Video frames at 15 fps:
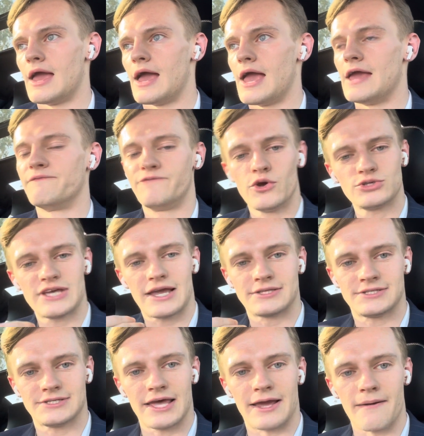it feels like
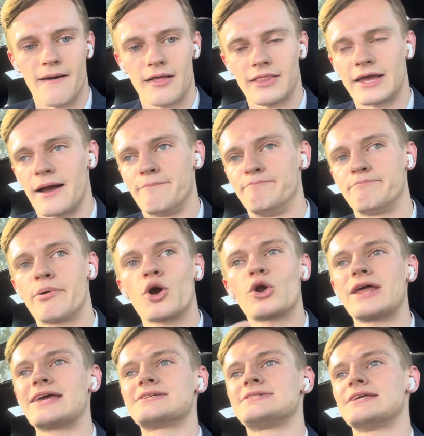it's like a
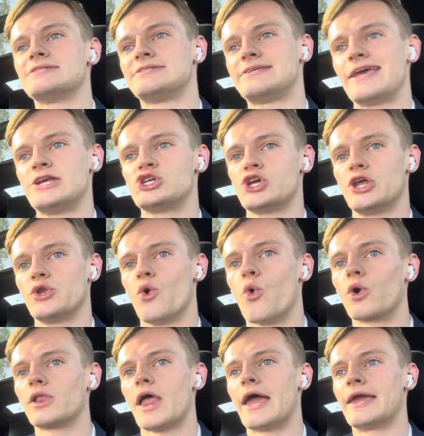burning sensation,
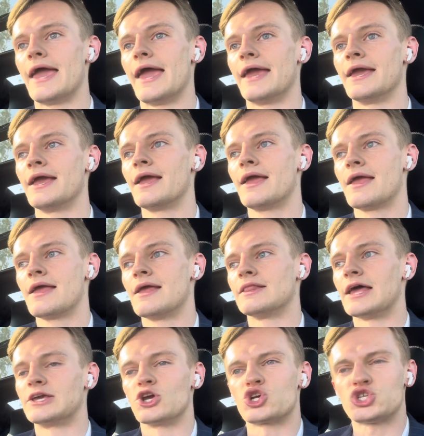or like
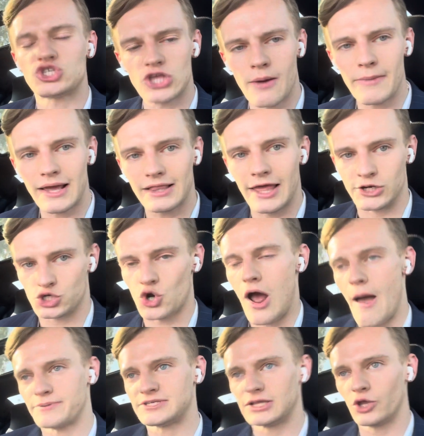your stomach like
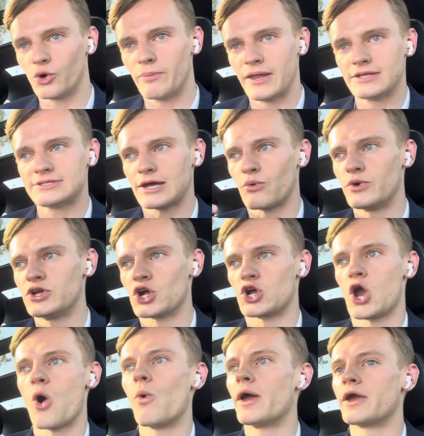drops a little bit. It's like when you're
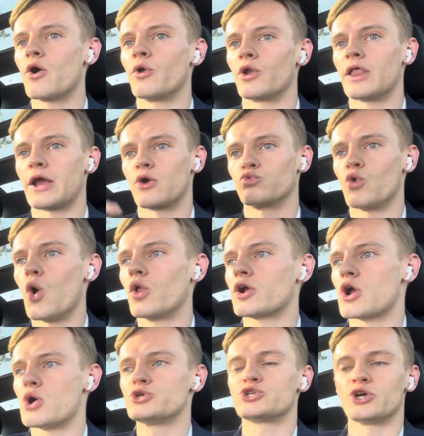going on a roller
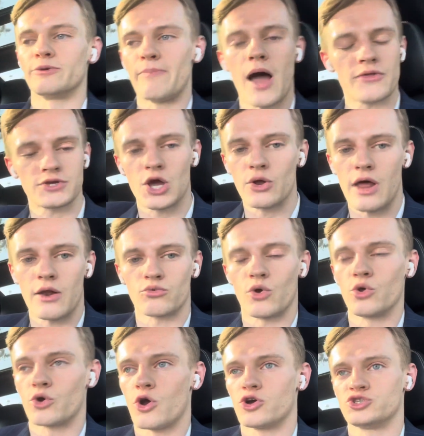coaster, you're about to go down a
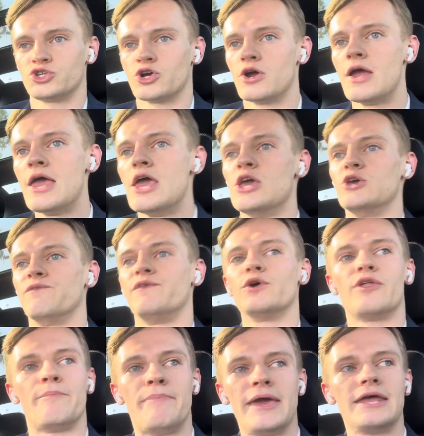roller coaster, you feel
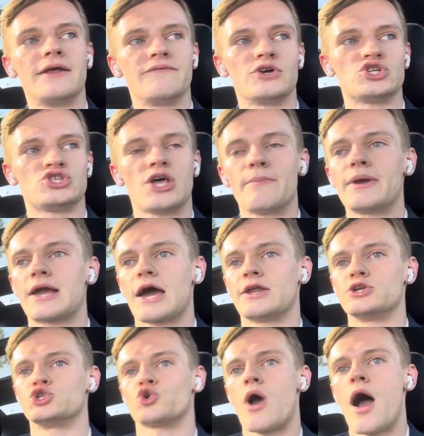the pit of your stomach kind
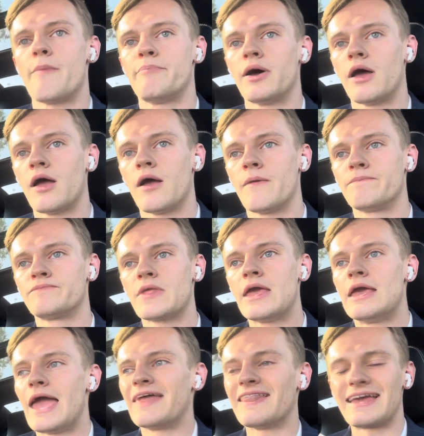of drop.
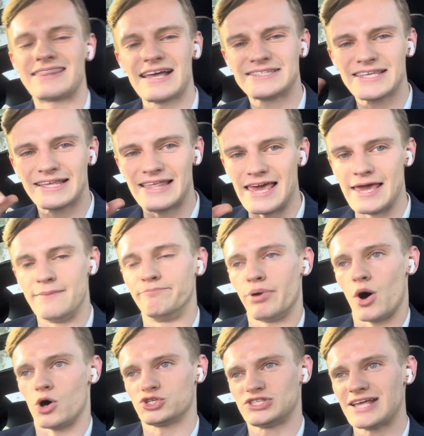And like, that's like the
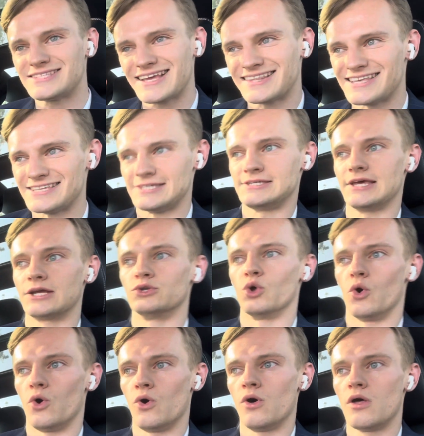impulse. That's like the
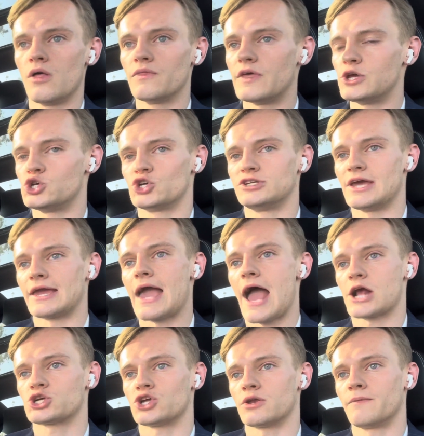signal that you should take
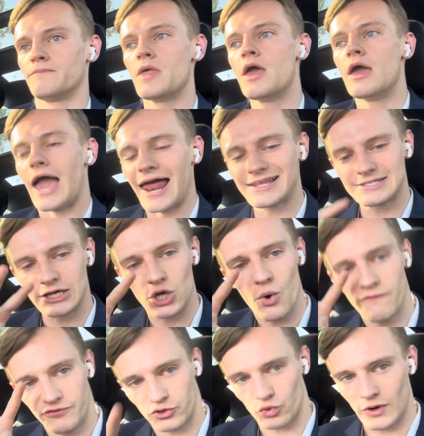action. And it's like, you
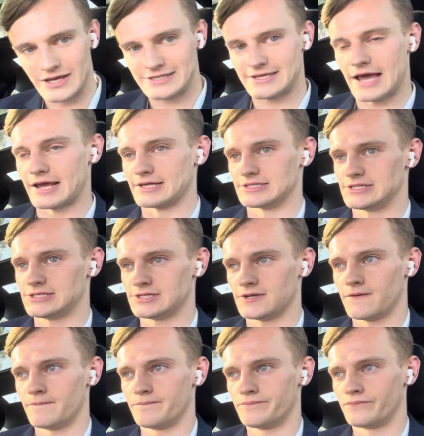have 3 seconds.
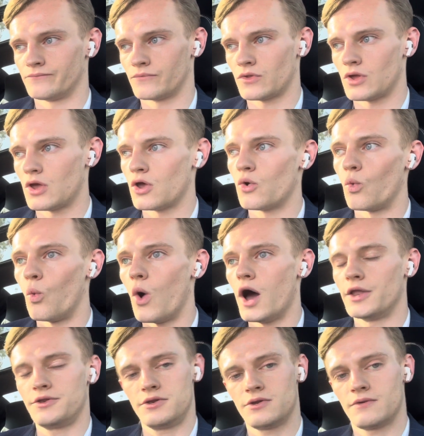
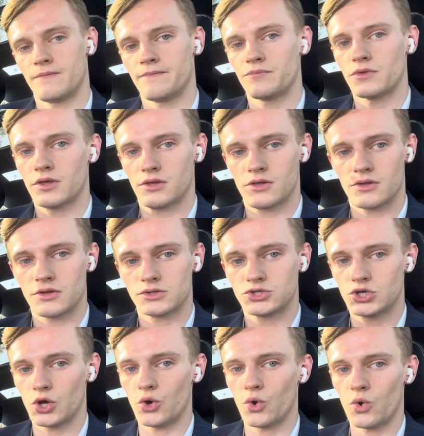1,
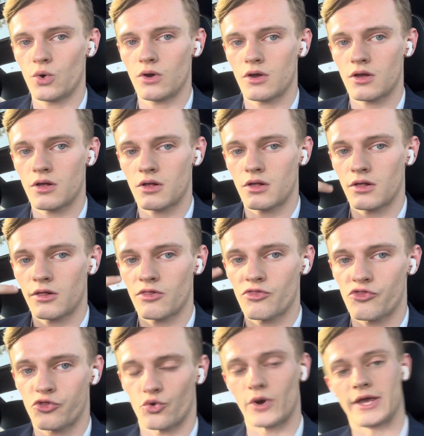2,
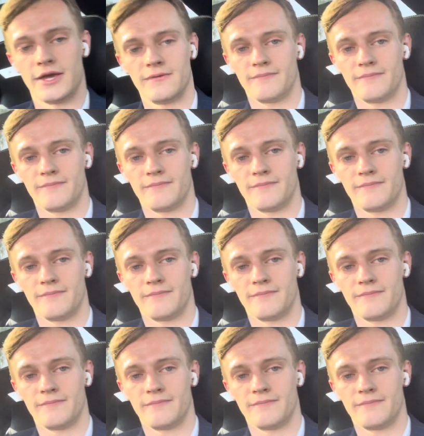3.